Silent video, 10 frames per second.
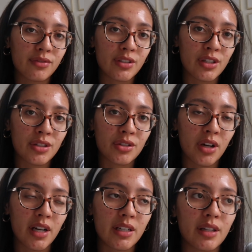just
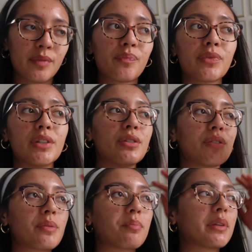trying to do
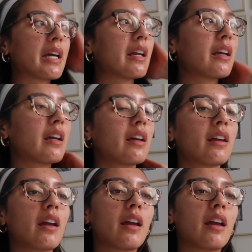some planning